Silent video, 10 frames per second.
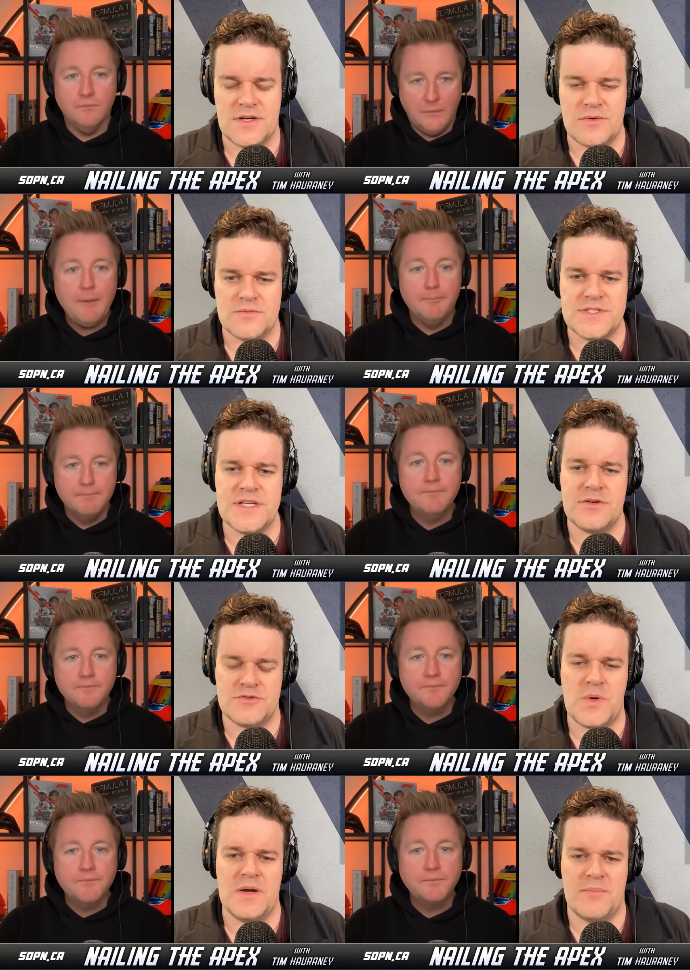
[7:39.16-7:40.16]
Speaker 1: I saw yep. I was seeing
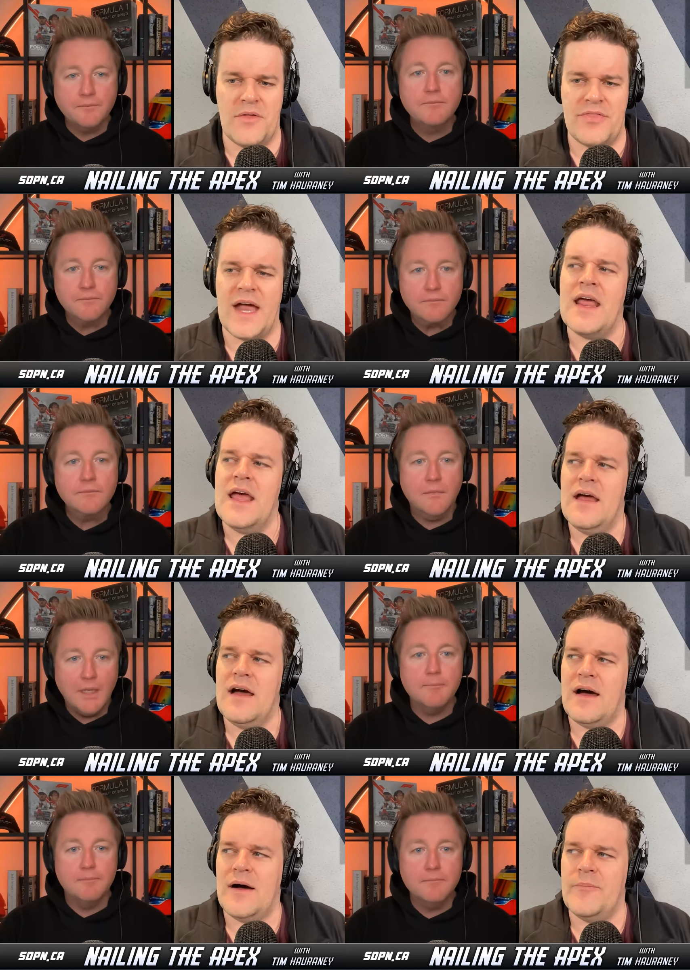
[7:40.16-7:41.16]
you tweet about that.
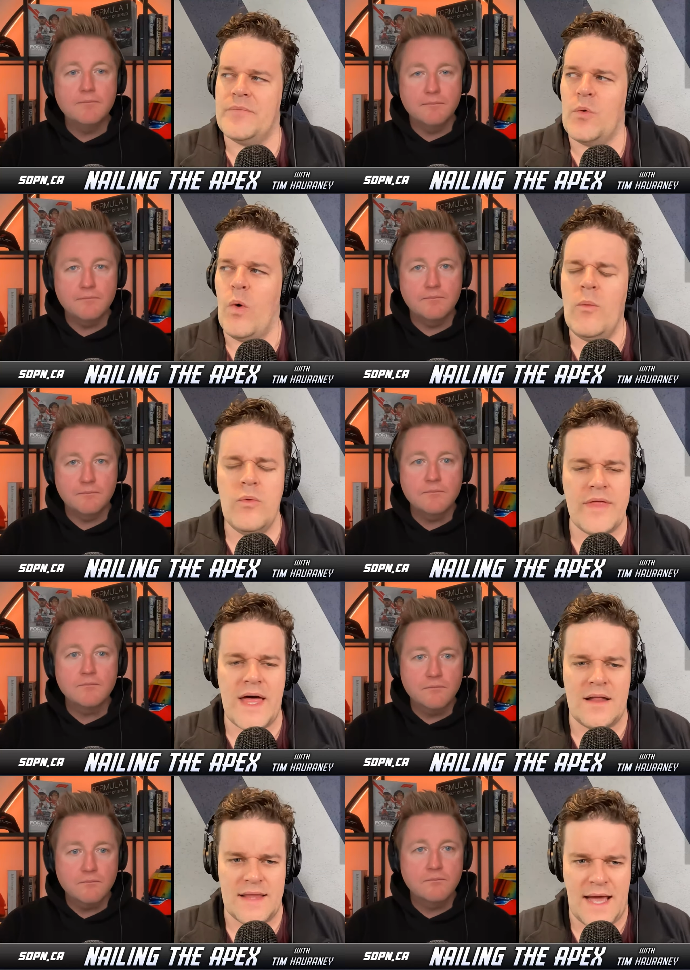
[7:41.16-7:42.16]
Yep. Um, what will
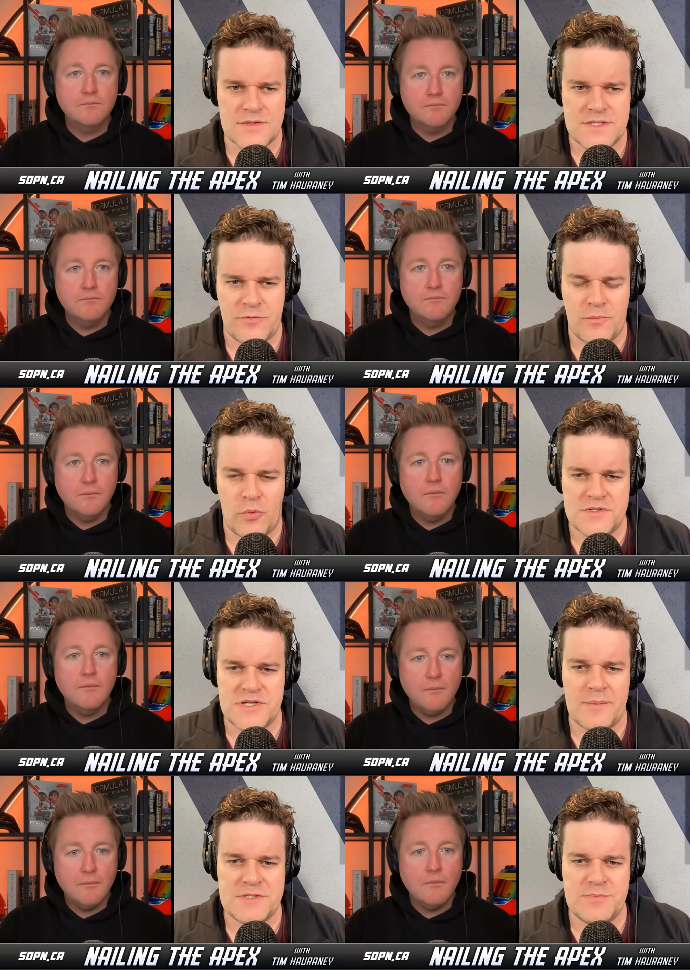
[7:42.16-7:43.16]
that allow? Is that for more
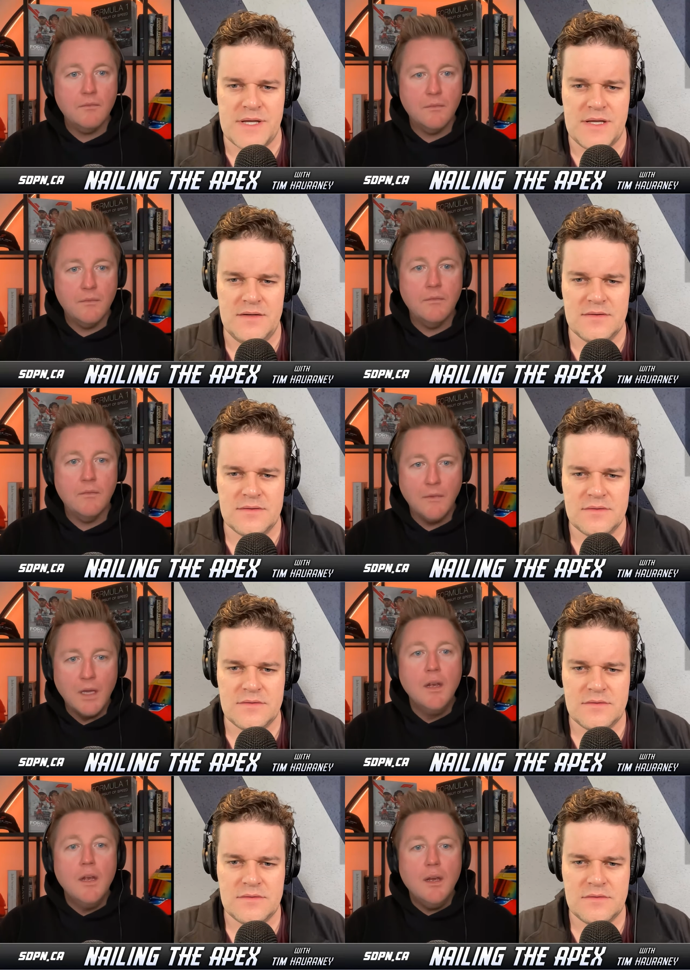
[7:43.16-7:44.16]
top speed?
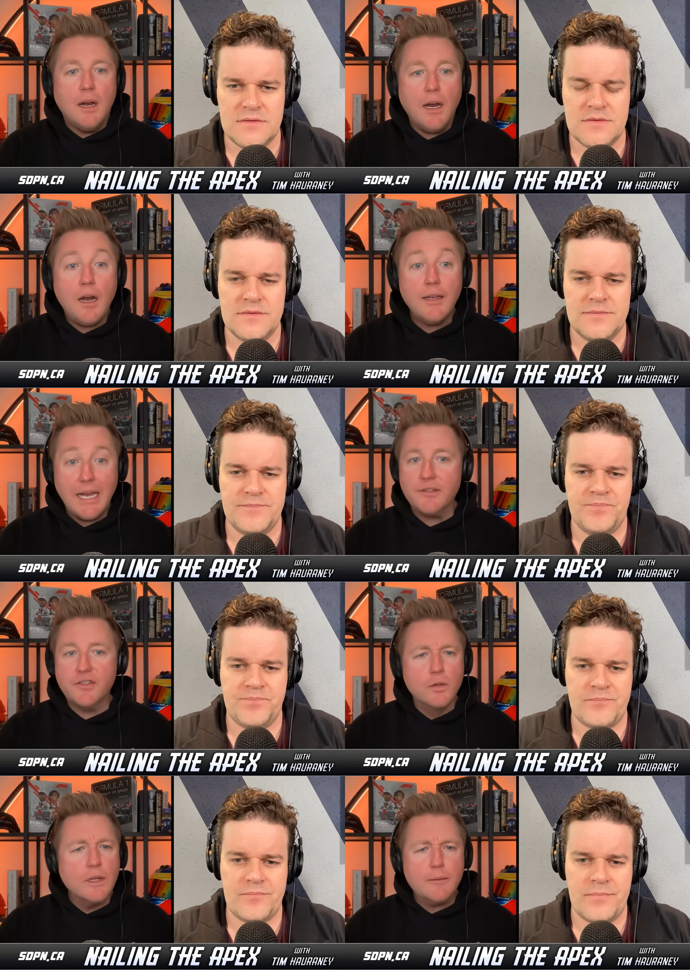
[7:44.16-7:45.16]
Uh, yeah.
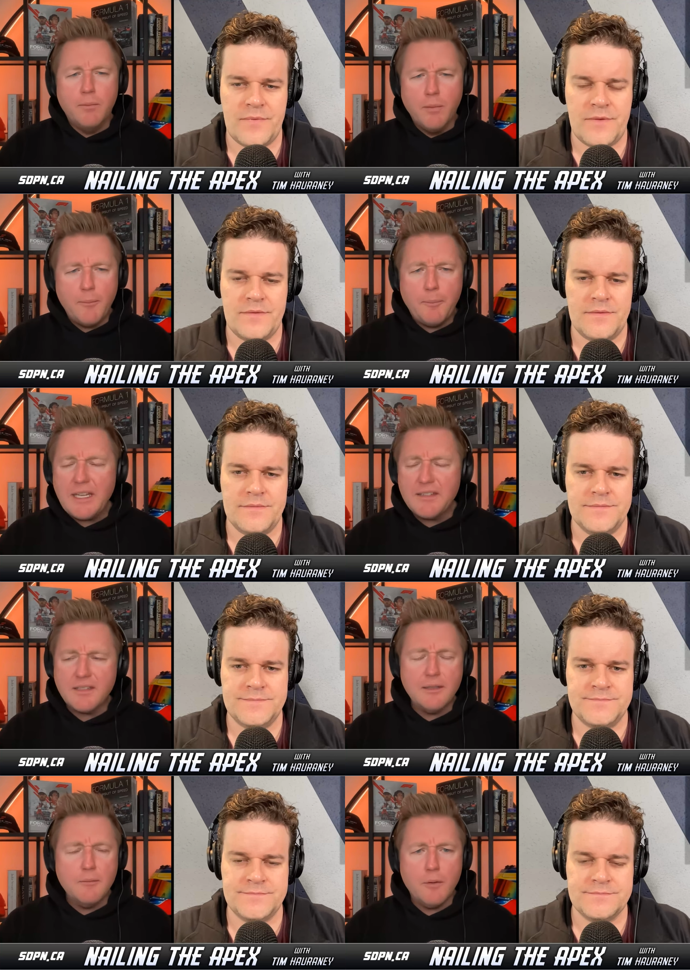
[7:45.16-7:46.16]
So
Speaker 2: like
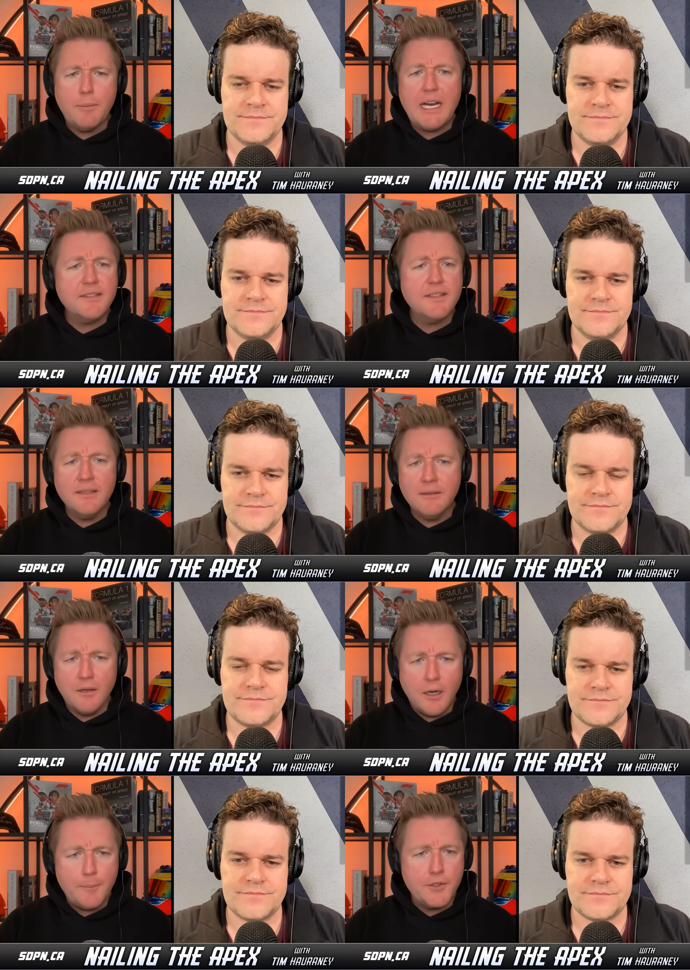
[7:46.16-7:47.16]
basically more passing
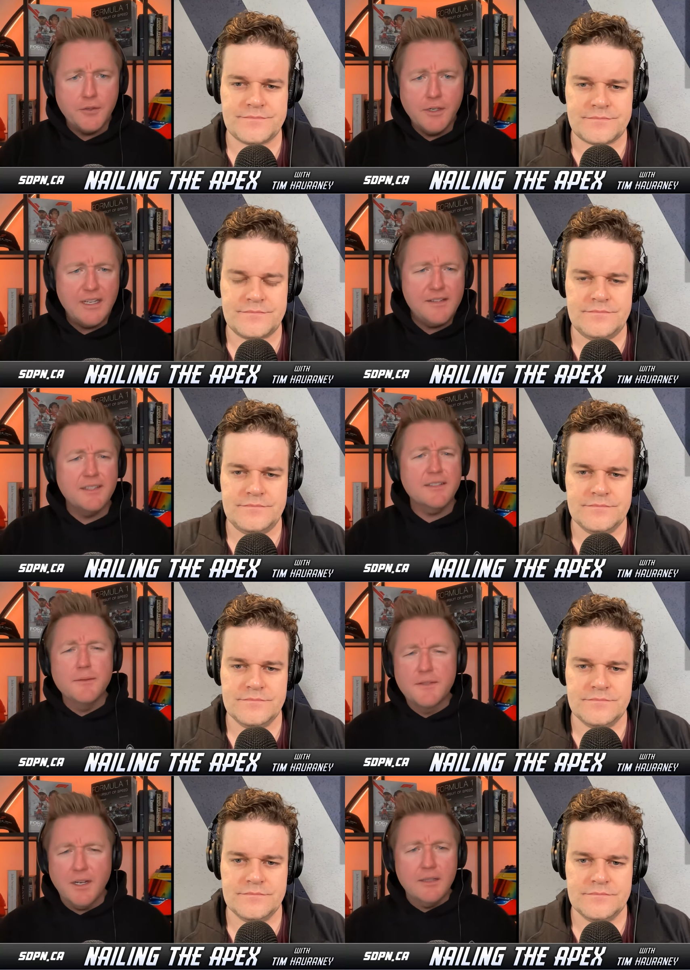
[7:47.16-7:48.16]
opportunities, and this
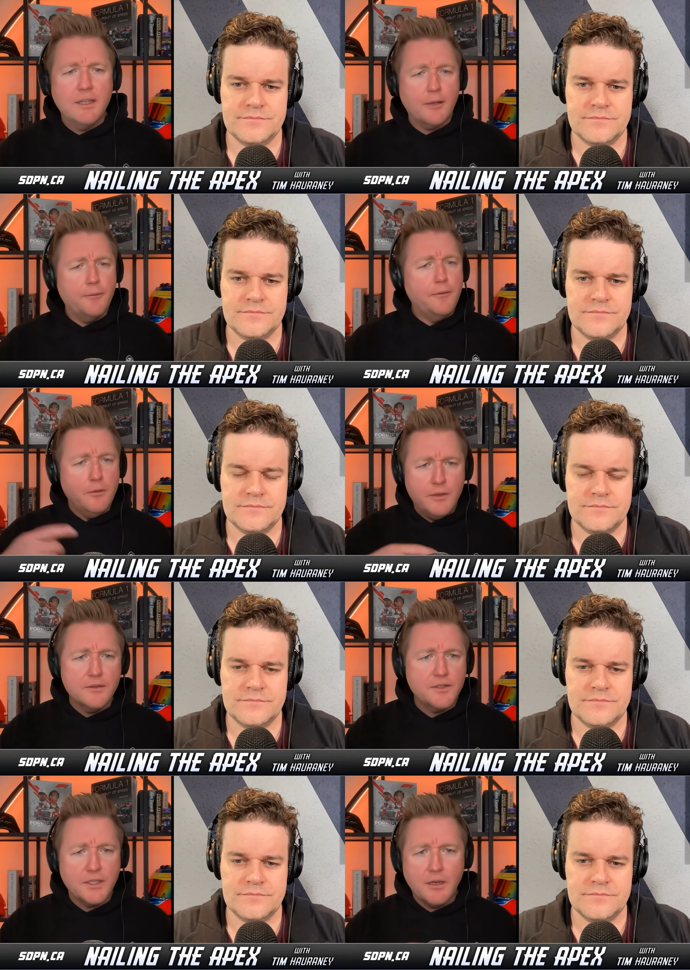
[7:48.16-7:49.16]
was done like a few
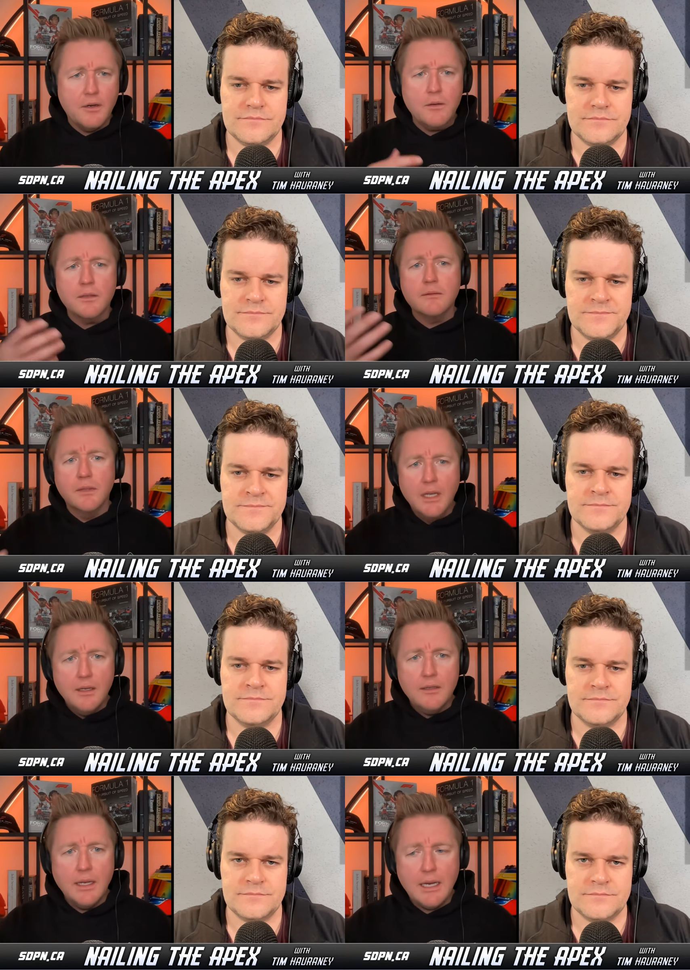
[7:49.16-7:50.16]
years ago, and
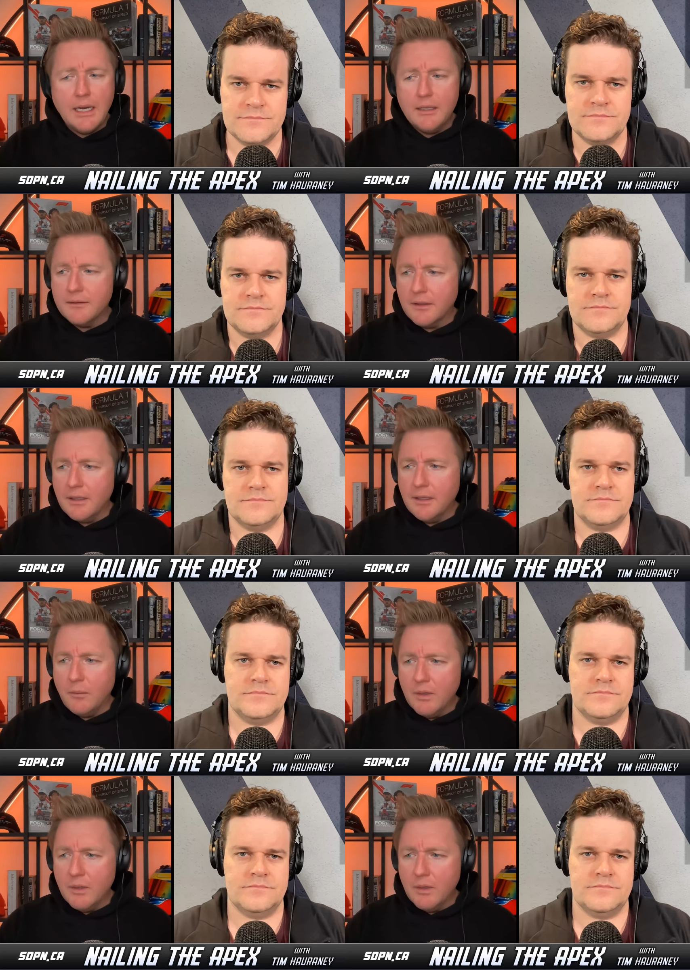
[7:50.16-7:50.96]
they had uh, I